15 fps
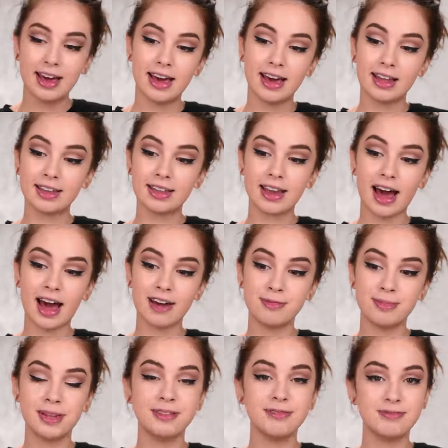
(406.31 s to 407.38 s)
and
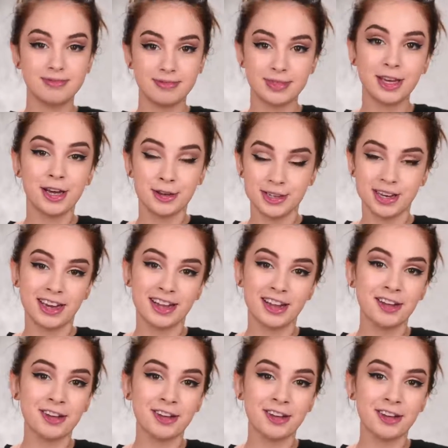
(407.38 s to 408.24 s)
I've been using it